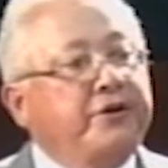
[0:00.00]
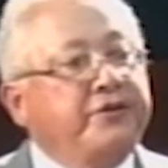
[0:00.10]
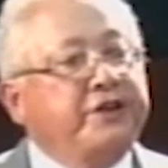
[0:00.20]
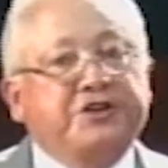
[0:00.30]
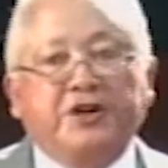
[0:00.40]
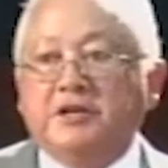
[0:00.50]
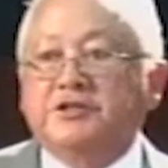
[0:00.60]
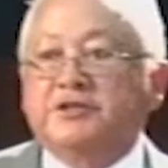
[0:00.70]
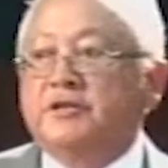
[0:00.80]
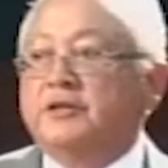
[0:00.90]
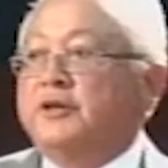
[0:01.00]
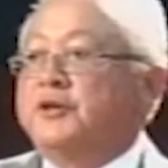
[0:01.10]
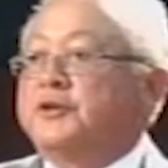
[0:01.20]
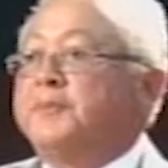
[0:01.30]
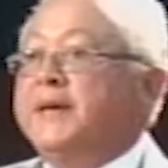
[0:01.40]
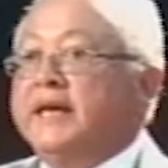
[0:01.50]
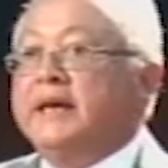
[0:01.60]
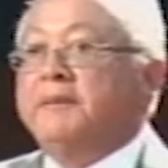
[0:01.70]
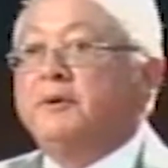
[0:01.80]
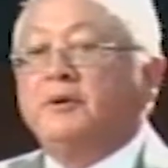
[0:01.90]
the judge to be
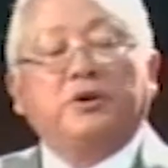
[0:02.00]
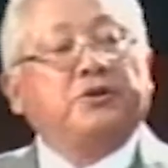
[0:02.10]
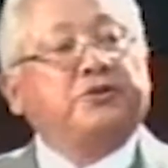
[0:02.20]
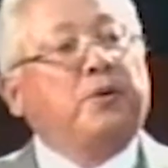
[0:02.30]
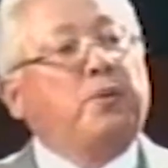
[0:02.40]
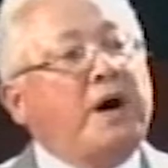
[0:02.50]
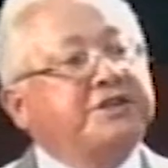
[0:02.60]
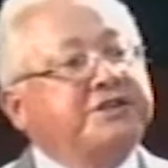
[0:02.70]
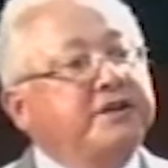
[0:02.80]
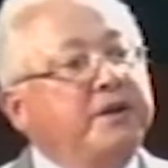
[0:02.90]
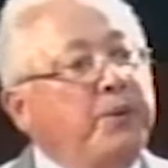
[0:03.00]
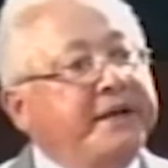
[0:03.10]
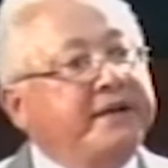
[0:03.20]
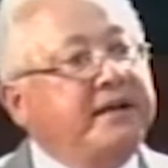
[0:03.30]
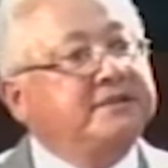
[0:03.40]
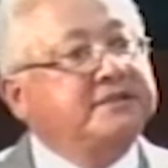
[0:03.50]
able to watch the witness